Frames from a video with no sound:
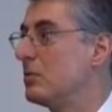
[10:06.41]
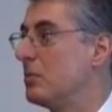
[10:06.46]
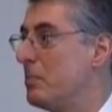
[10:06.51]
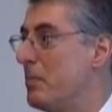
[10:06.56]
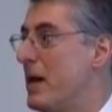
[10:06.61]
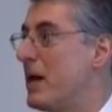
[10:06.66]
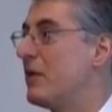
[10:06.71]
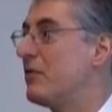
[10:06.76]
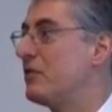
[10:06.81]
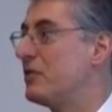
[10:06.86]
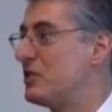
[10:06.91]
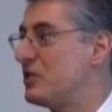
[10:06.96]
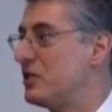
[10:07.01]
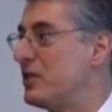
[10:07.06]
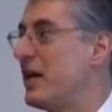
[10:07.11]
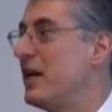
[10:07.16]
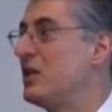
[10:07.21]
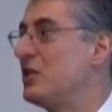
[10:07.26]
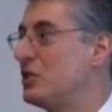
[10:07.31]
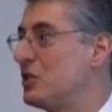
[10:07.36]

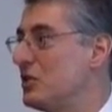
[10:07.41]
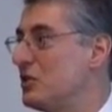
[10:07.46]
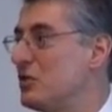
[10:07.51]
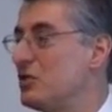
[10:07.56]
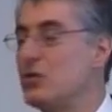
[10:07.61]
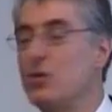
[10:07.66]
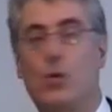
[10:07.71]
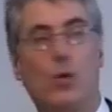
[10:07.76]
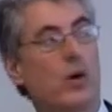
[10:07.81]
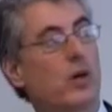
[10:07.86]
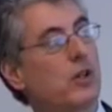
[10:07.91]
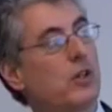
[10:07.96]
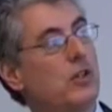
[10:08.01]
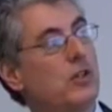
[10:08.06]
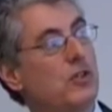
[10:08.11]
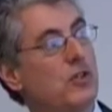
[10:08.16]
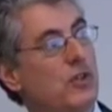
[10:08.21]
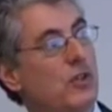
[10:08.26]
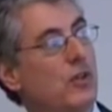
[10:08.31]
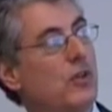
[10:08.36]
manifestations or
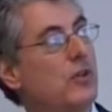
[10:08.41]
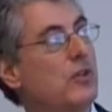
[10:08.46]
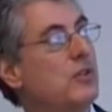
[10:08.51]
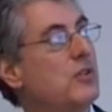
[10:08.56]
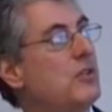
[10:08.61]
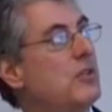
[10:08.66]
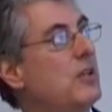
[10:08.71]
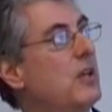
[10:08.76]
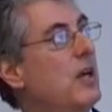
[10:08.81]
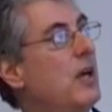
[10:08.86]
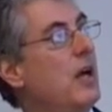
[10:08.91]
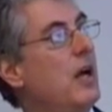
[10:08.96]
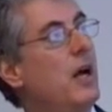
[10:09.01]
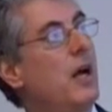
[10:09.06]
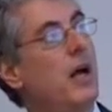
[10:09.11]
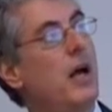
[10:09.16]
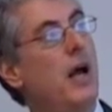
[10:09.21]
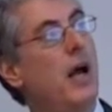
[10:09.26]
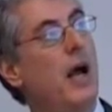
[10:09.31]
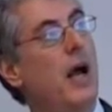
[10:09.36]
concerns,
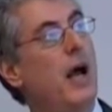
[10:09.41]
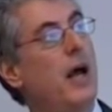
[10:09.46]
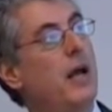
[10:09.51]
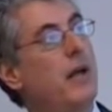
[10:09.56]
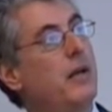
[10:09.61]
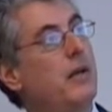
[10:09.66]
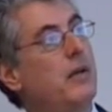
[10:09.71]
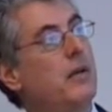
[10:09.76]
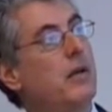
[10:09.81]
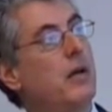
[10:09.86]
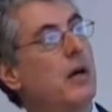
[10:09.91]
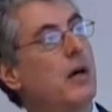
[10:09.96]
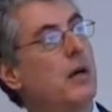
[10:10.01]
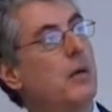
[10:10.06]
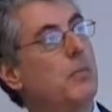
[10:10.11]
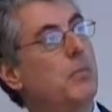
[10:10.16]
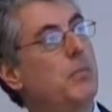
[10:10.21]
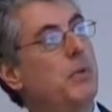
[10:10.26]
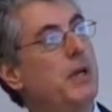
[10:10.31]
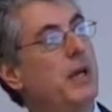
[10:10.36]
and
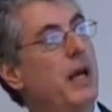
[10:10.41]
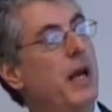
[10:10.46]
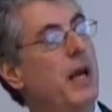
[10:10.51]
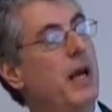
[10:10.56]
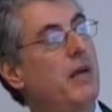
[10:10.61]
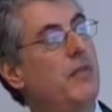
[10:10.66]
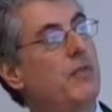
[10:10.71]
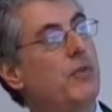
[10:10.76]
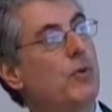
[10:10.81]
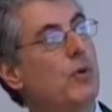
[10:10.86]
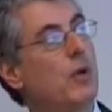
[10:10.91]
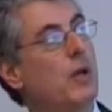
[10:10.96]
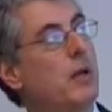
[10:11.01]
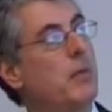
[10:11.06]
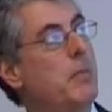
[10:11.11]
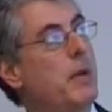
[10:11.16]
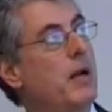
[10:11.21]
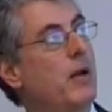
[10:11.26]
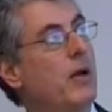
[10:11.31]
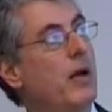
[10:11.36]
behavioral
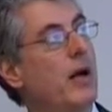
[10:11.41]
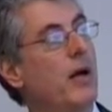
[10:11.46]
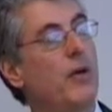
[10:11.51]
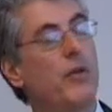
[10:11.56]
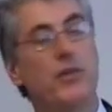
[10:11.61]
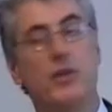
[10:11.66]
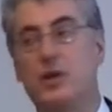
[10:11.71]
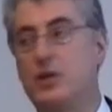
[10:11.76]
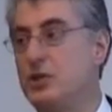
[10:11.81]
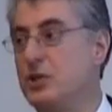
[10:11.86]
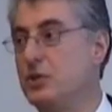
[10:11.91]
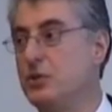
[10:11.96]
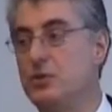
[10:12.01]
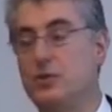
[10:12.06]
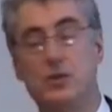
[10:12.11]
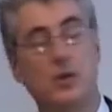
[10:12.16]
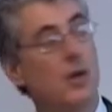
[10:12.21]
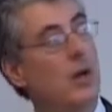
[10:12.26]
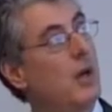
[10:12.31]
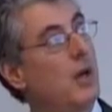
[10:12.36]
and mental health
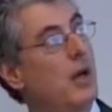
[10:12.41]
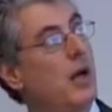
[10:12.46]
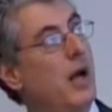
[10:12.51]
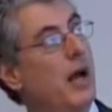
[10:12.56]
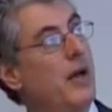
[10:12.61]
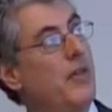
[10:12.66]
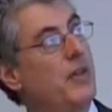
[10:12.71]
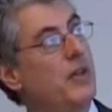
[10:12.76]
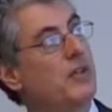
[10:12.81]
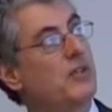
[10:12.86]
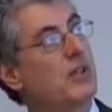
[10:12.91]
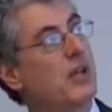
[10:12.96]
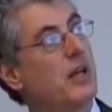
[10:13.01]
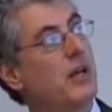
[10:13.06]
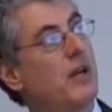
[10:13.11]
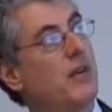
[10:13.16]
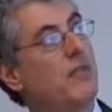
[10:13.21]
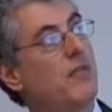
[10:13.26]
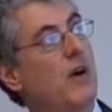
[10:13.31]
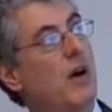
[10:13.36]
issues. And this
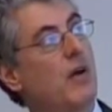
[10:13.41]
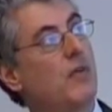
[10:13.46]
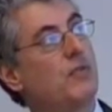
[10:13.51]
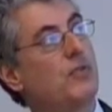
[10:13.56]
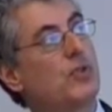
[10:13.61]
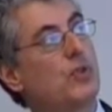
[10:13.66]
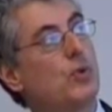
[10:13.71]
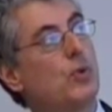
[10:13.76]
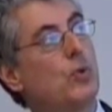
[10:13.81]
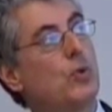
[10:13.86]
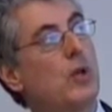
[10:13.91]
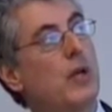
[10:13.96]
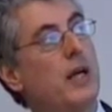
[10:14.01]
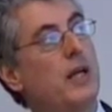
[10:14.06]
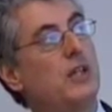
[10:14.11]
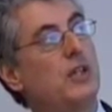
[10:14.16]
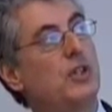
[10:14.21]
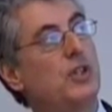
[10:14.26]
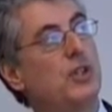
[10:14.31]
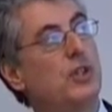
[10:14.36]
can involve
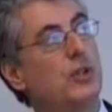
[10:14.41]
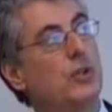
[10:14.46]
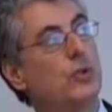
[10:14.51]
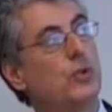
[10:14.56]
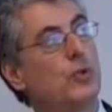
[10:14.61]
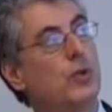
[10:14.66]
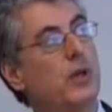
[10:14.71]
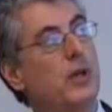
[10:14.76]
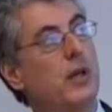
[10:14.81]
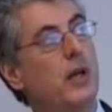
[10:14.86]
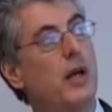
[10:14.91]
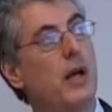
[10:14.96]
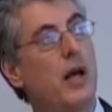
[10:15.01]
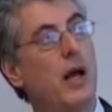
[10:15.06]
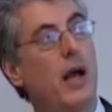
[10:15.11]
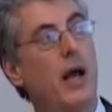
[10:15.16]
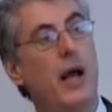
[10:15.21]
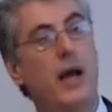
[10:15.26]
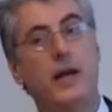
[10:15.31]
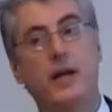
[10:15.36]
school-age children
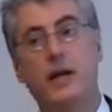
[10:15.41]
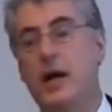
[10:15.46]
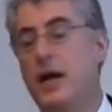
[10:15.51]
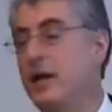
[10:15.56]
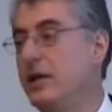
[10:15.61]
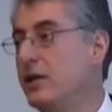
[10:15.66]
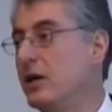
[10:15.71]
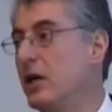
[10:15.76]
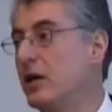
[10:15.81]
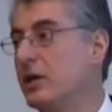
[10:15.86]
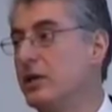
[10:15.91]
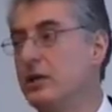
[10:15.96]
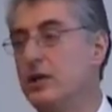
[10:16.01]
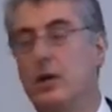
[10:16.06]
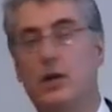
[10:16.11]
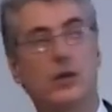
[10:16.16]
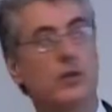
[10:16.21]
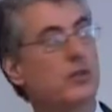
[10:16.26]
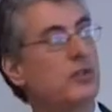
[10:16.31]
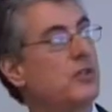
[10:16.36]
and young
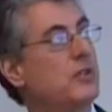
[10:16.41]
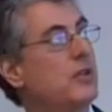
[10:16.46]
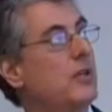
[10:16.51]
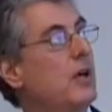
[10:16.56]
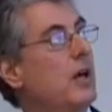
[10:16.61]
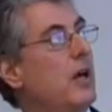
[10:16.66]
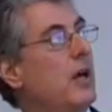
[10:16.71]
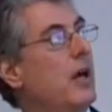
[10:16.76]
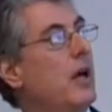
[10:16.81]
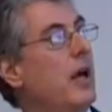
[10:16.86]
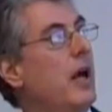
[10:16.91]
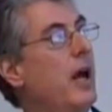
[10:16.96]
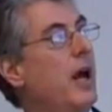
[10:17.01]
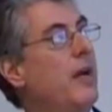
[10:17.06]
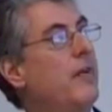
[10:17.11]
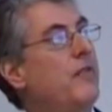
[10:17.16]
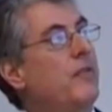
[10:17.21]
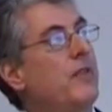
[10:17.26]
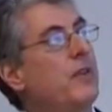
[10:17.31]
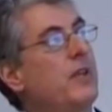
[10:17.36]
adults.
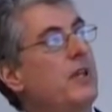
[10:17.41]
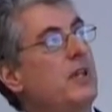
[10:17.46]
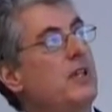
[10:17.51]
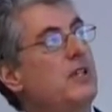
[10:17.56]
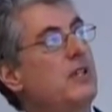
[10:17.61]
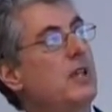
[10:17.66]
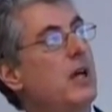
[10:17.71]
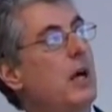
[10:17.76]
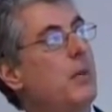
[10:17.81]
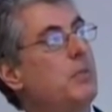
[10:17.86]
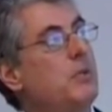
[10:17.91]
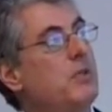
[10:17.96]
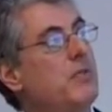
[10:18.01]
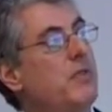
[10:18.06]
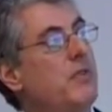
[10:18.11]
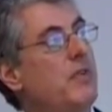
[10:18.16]
And for these types of